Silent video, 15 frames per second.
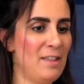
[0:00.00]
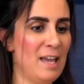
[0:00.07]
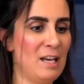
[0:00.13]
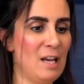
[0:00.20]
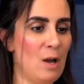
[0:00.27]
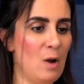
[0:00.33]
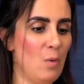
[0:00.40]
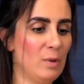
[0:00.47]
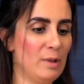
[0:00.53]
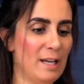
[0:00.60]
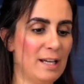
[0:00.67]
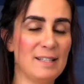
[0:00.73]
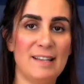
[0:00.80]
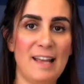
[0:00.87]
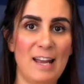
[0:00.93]
then
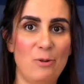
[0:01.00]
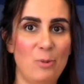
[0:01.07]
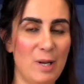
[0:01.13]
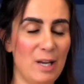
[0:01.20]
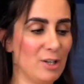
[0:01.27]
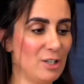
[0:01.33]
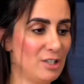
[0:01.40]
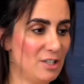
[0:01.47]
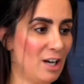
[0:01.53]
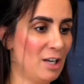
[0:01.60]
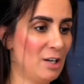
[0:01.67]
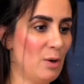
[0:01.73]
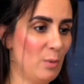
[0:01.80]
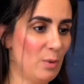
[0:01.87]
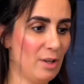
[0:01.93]
let's say we are
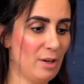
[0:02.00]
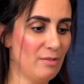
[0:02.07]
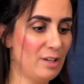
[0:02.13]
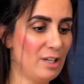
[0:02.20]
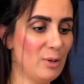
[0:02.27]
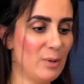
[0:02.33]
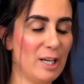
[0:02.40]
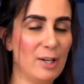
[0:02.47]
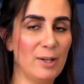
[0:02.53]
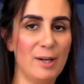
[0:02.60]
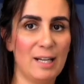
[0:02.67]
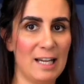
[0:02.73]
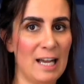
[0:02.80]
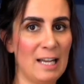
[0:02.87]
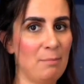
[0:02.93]
done with our video here.
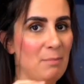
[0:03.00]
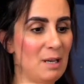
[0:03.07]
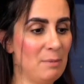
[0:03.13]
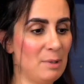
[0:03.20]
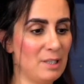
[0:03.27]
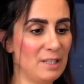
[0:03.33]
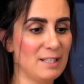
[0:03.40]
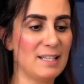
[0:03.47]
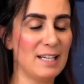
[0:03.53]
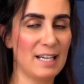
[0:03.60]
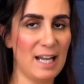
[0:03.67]
Again, minimalistic